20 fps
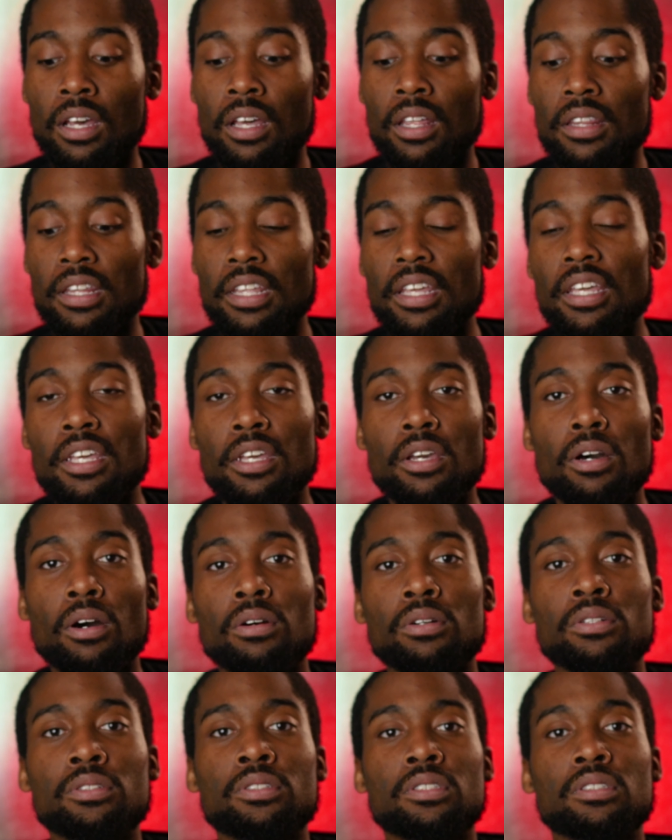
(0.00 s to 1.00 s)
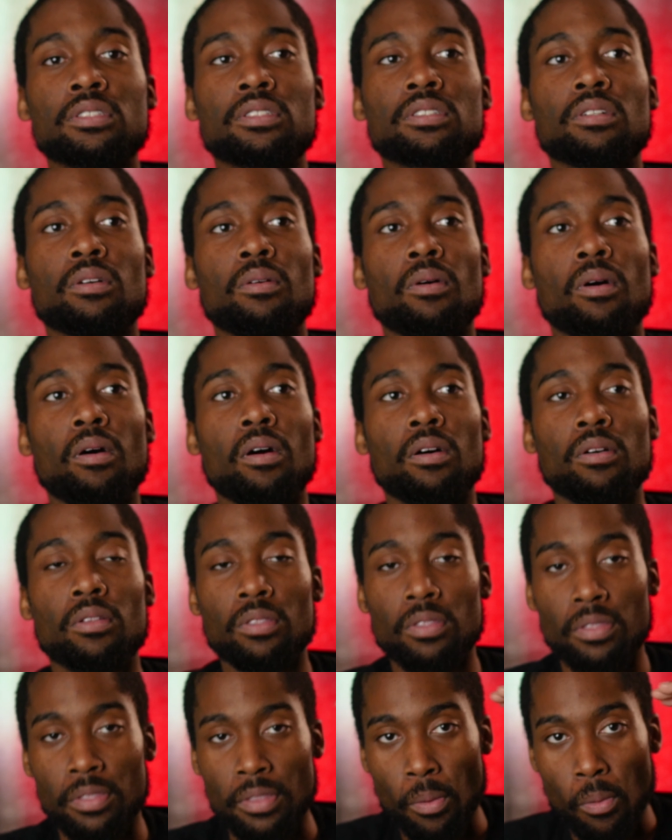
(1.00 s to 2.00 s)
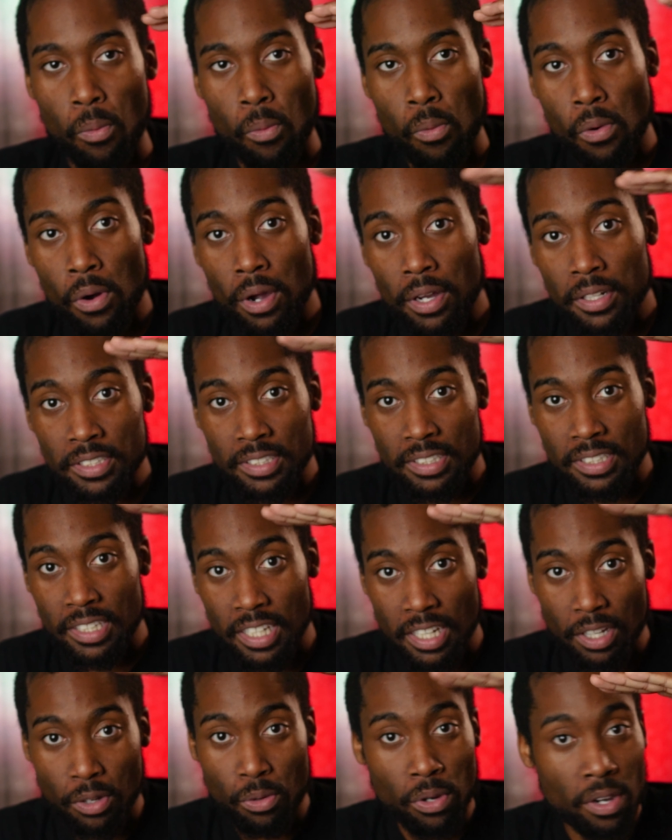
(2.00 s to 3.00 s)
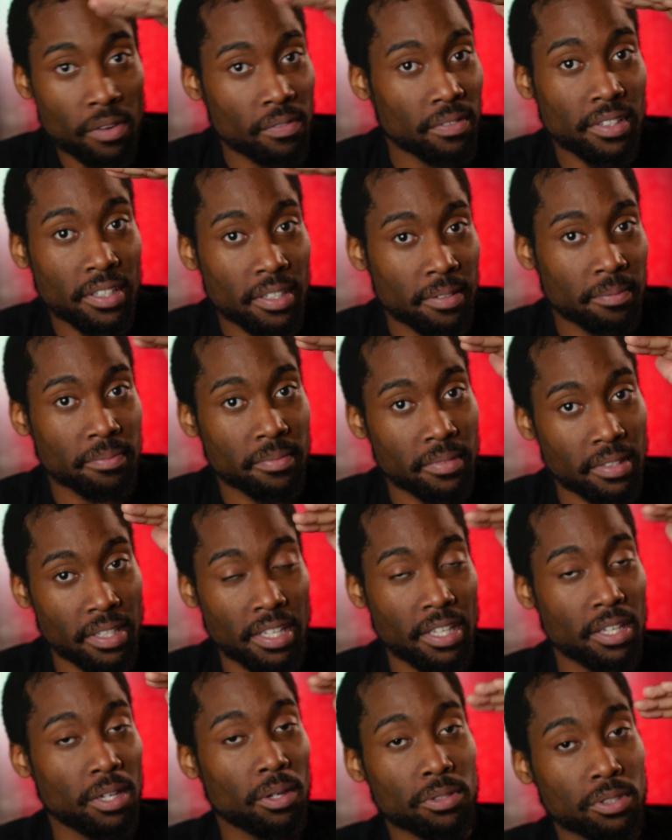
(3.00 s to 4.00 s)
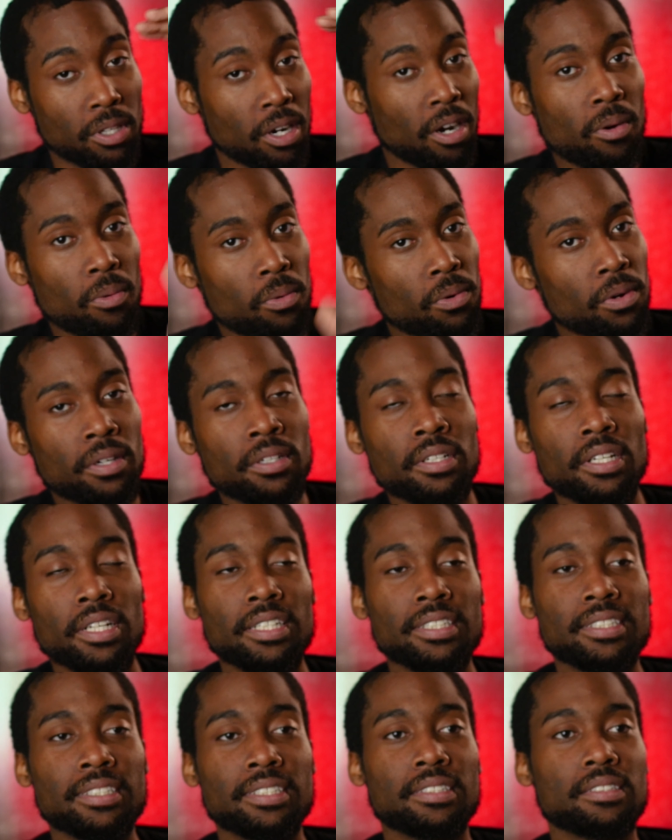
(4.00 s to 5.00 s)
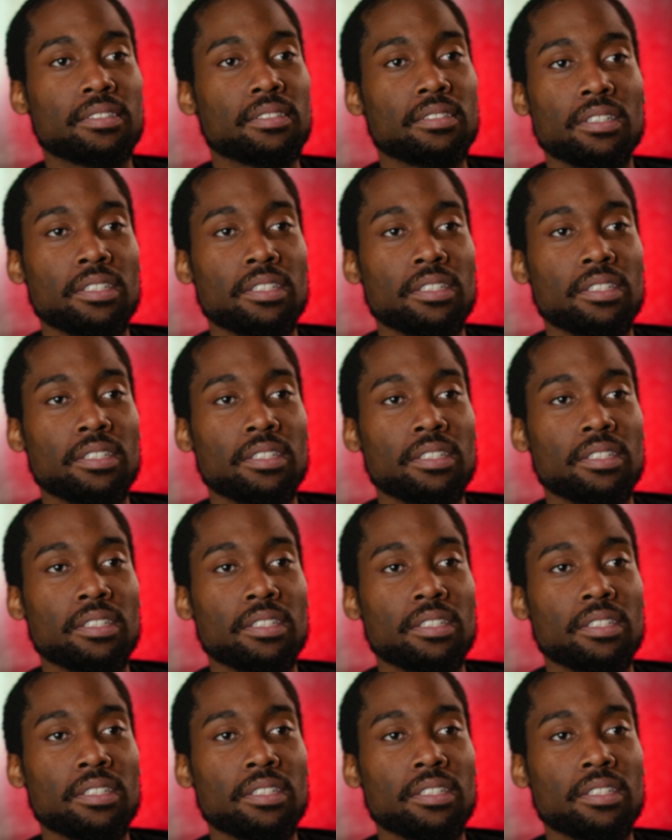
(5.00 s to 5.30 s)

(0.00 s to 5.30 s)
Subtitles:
the EOS, the 1D equivalent, the Eos-R1 is